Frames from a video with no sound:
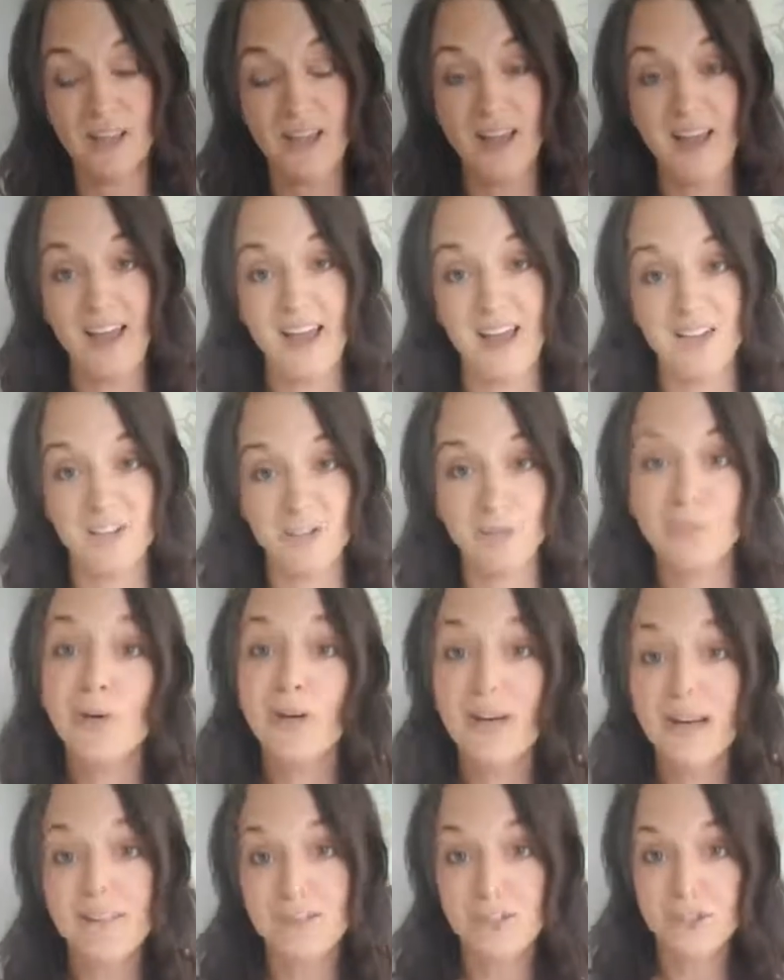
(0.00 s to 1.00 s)
And you will
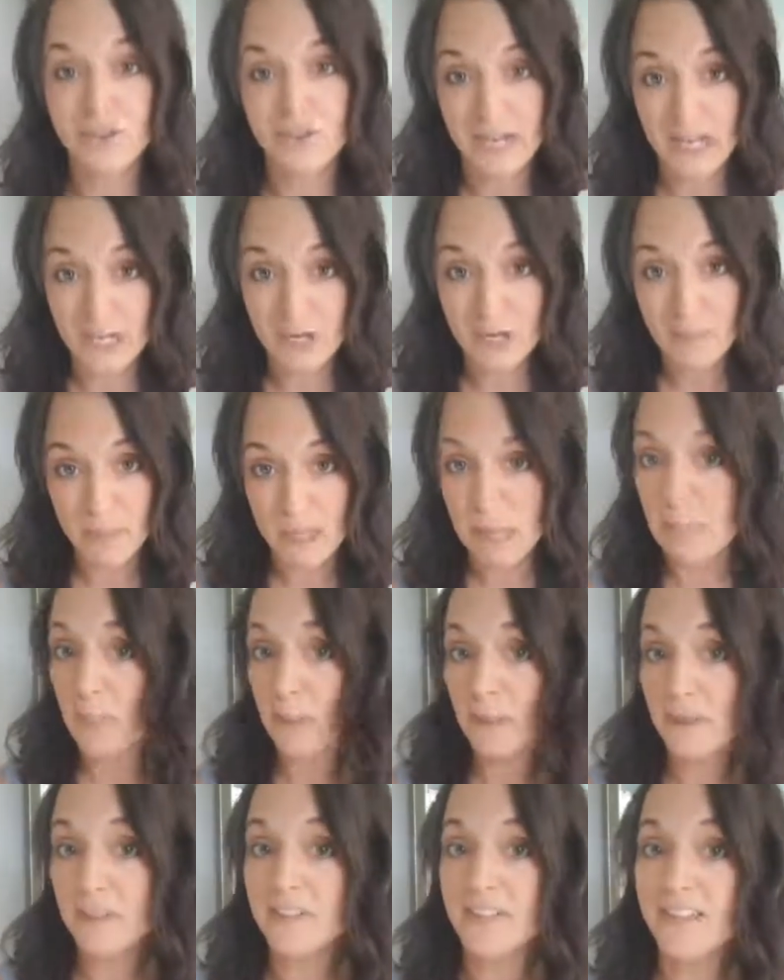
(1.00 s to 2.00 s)
have to train your
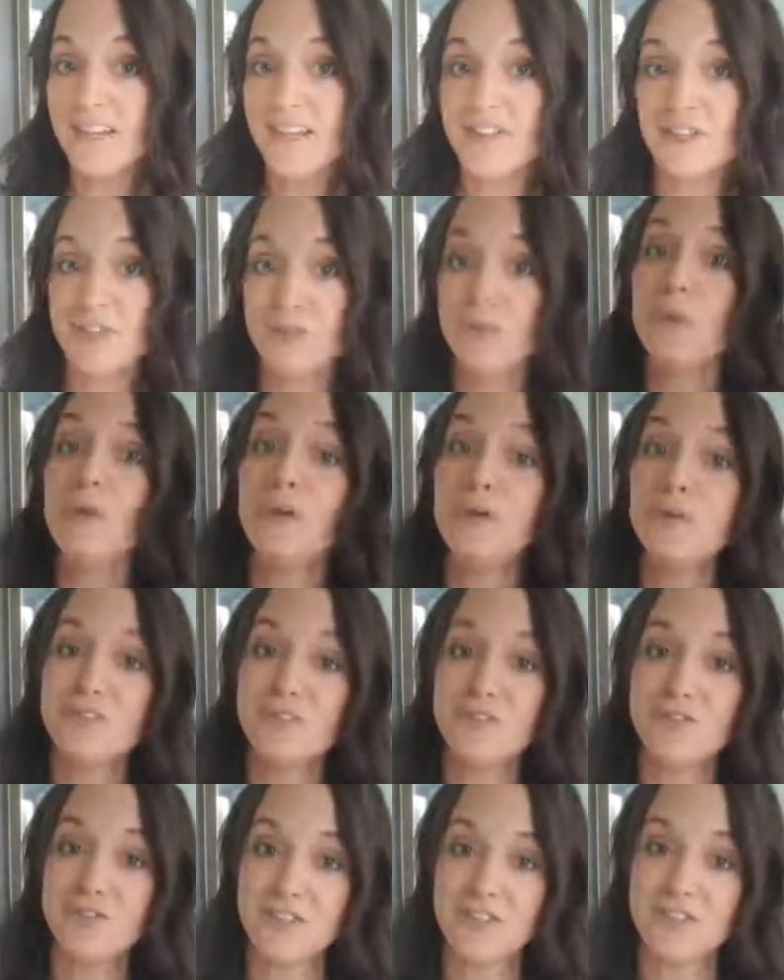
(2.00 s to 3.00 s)
people to use a
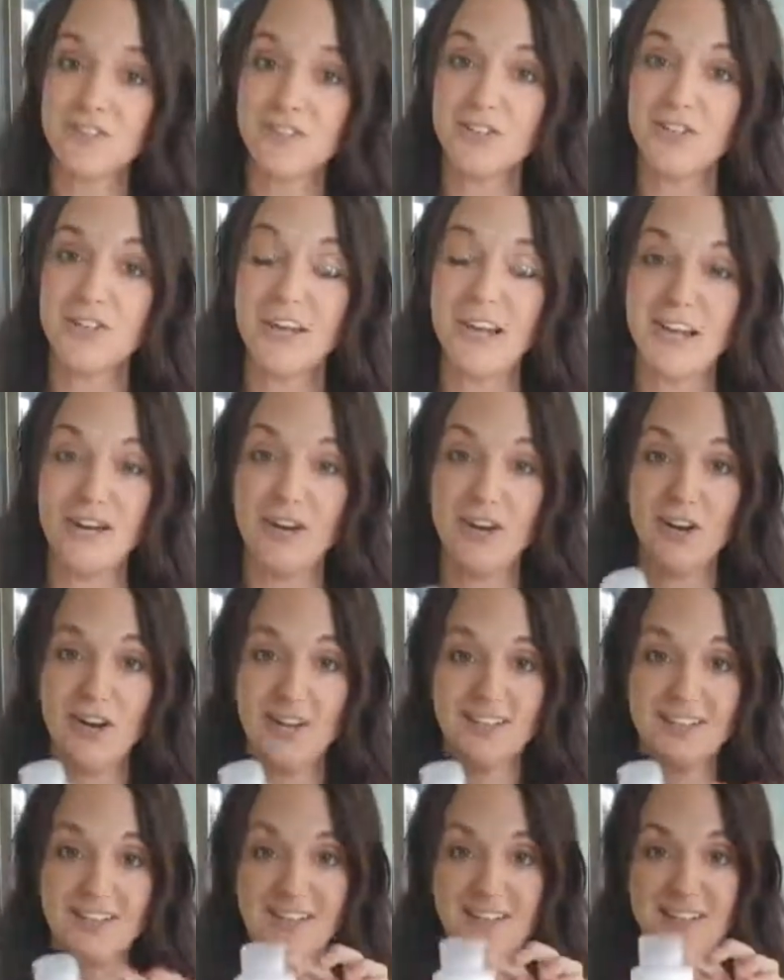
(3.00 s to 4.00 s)
drizzle and
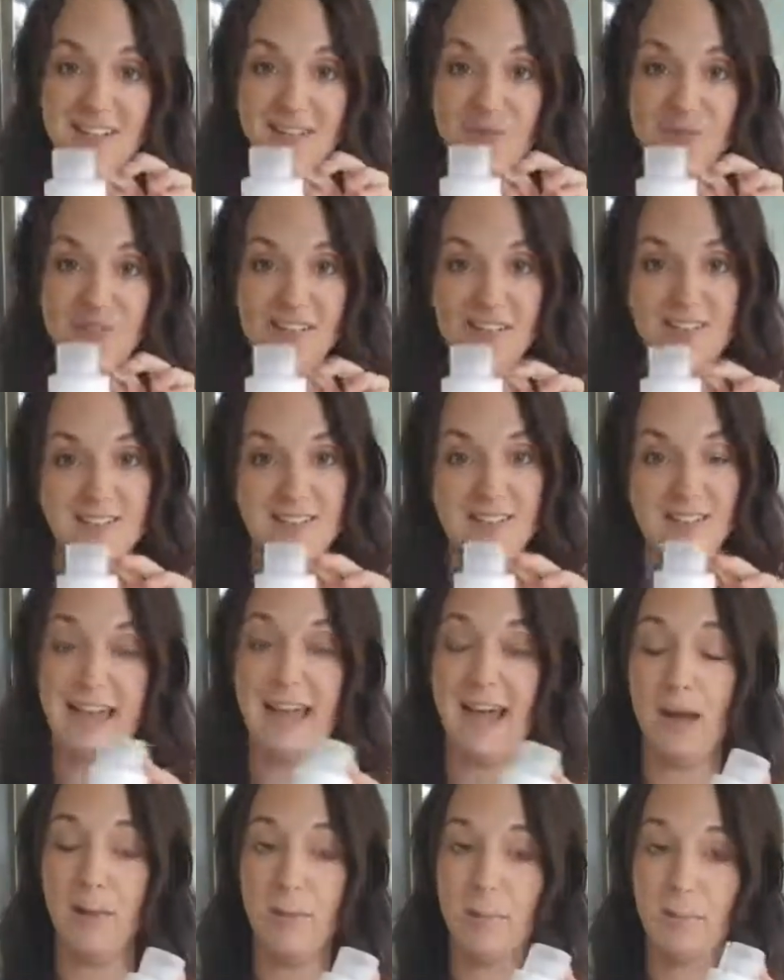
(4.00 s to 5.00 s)
not use the
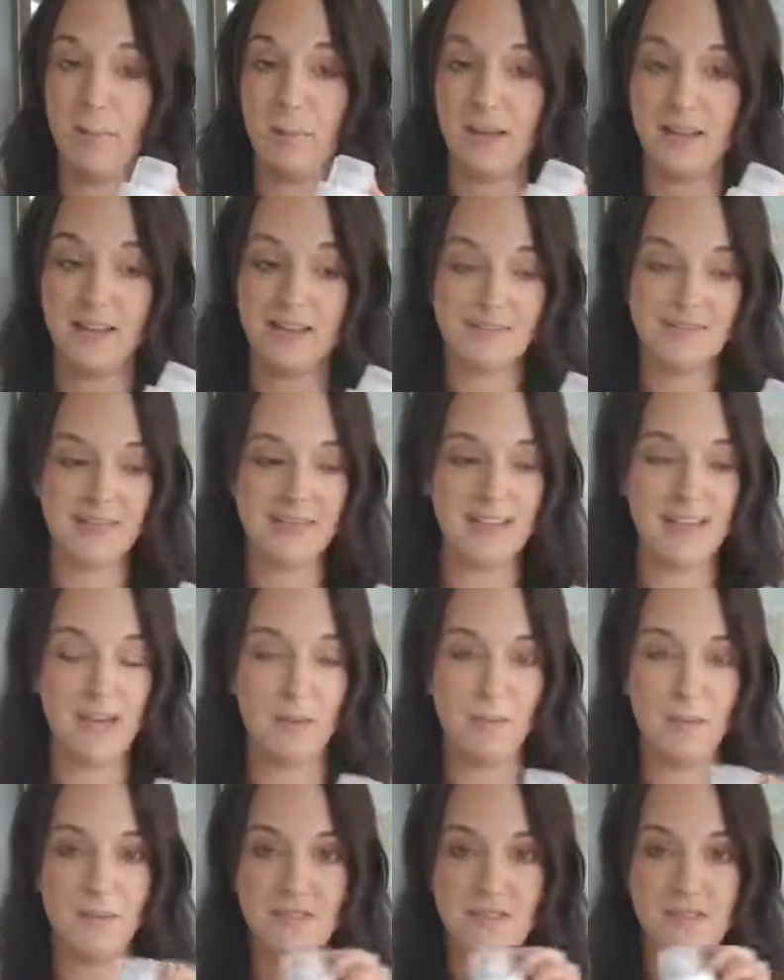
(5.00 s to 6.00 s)
cap, because the
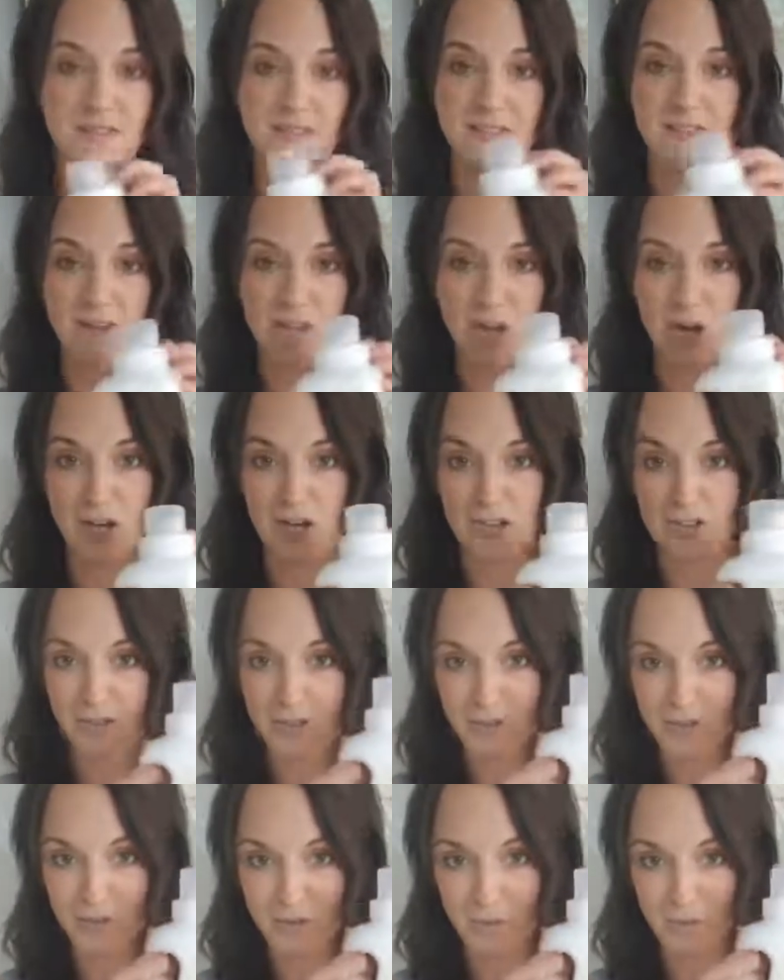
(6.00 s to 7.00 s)
cap is not
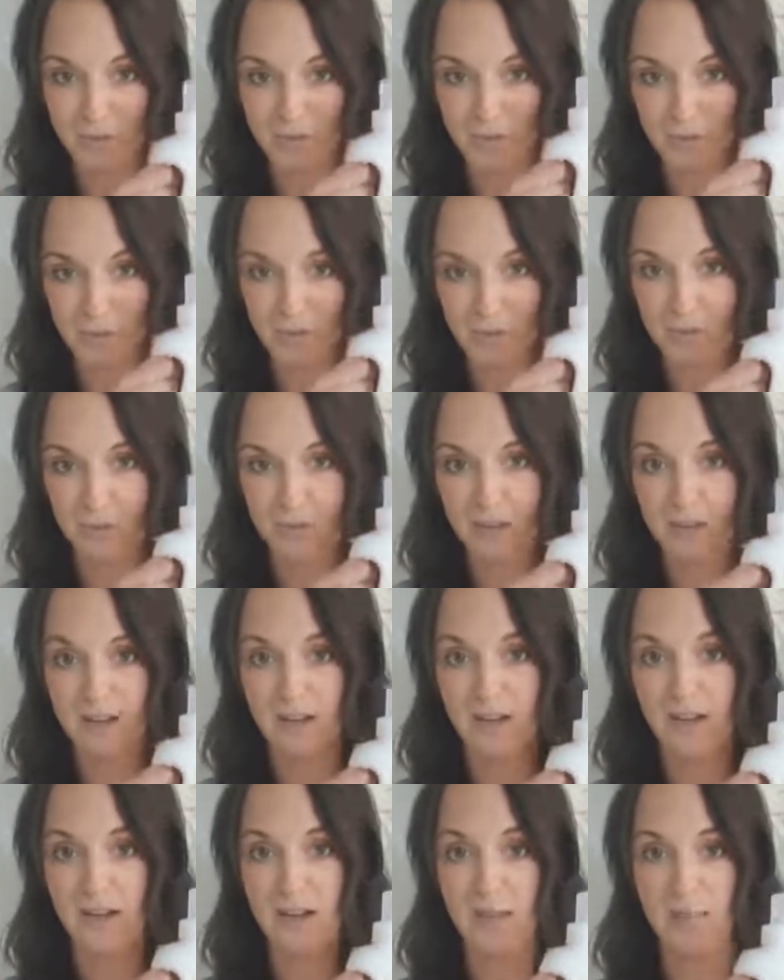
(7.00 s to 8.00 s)
true to
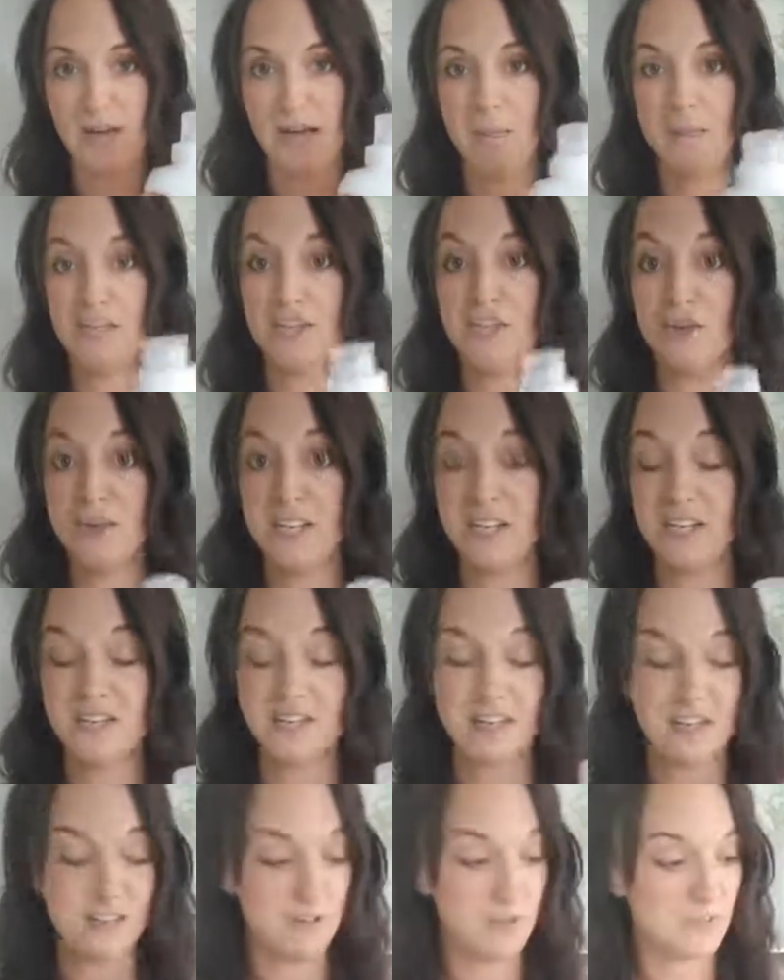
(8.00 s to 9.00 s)
how much you need to
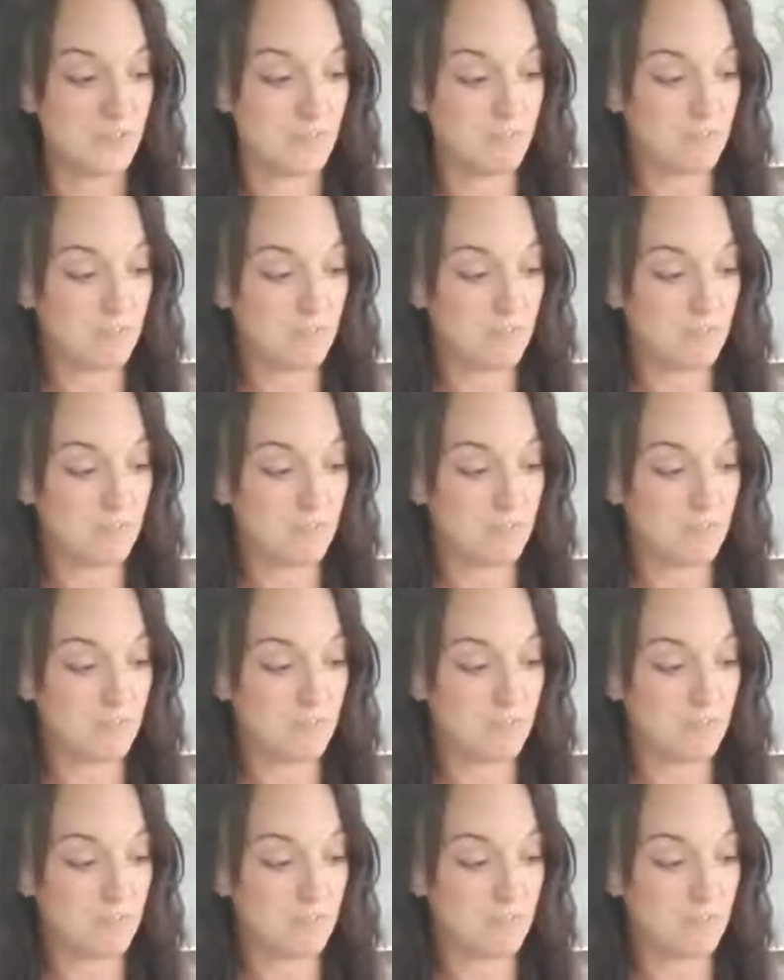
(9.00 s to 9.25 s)
use.